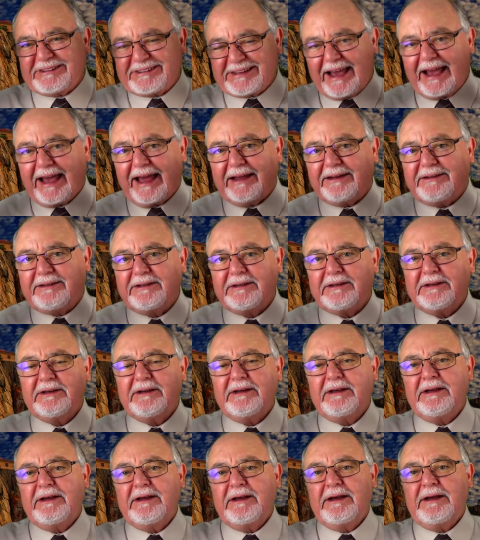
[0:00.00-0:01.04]
said
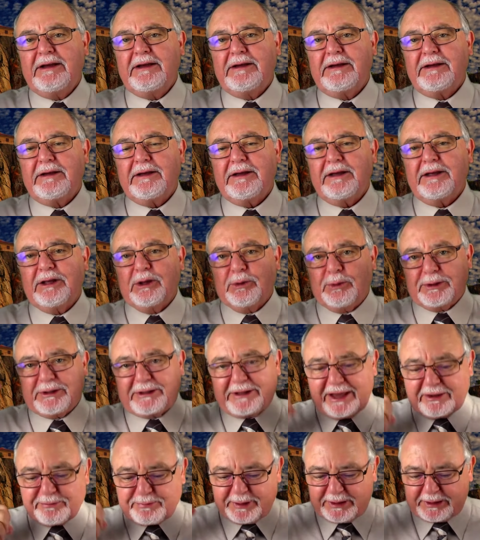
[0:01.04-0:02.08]
you would
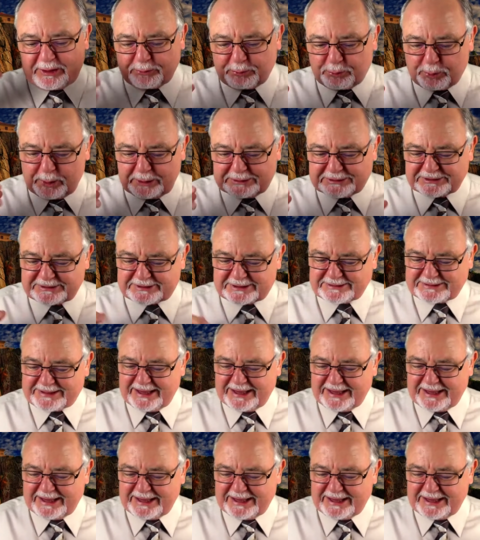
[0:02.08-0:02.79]
give me the words to